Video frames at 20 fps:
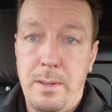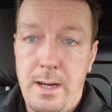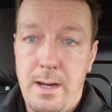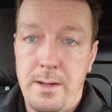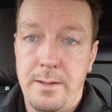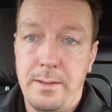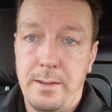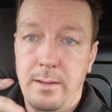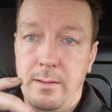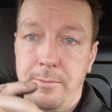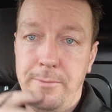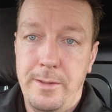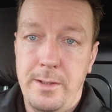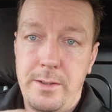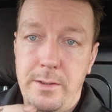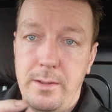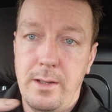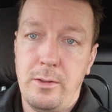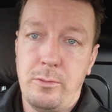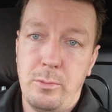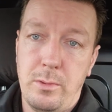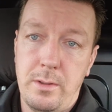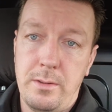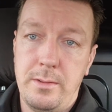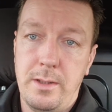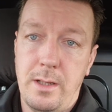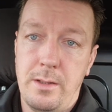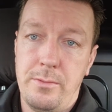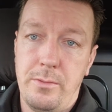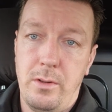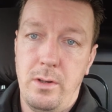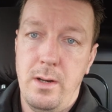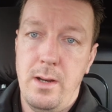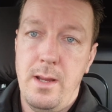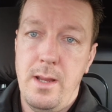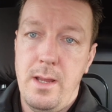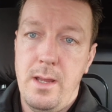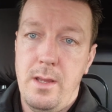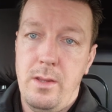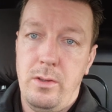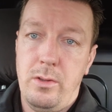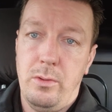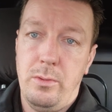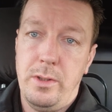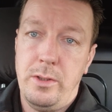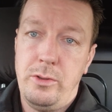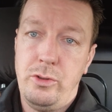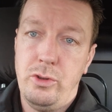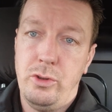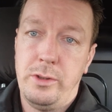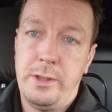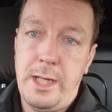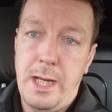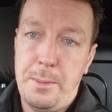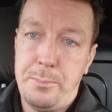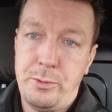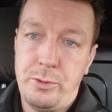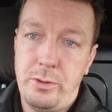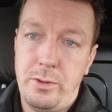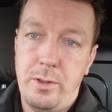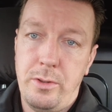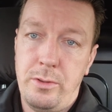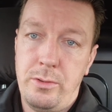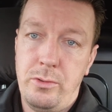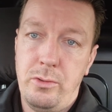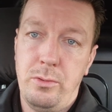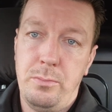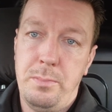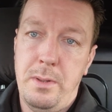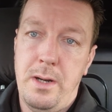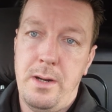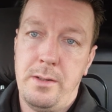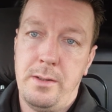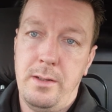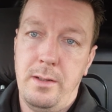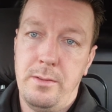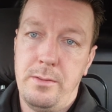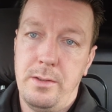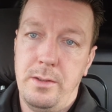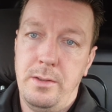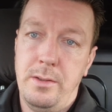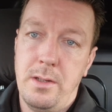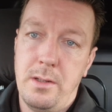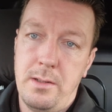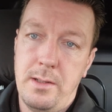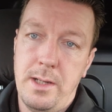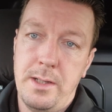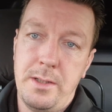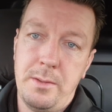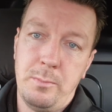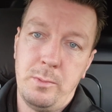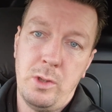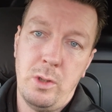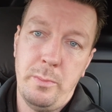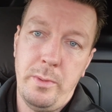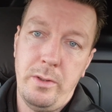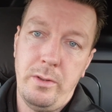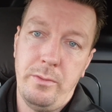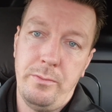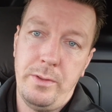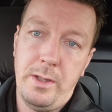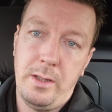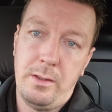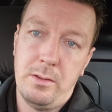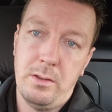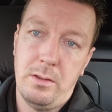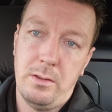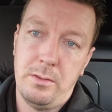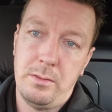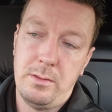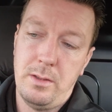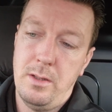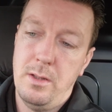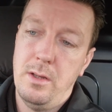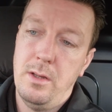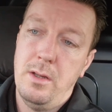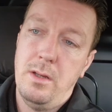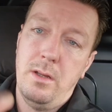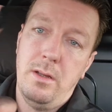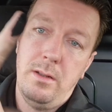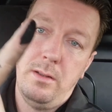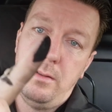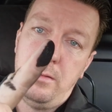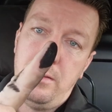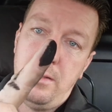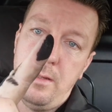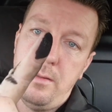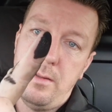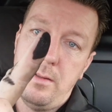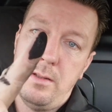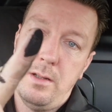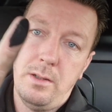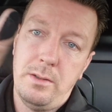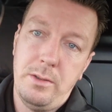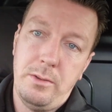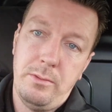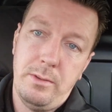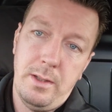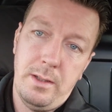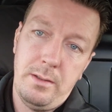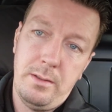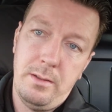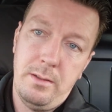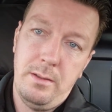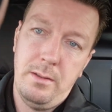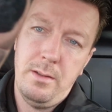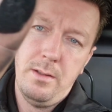particle filter, that's what it stands for. So it should capture the soot particles, not let them come out of the exhaust. This is not doing that.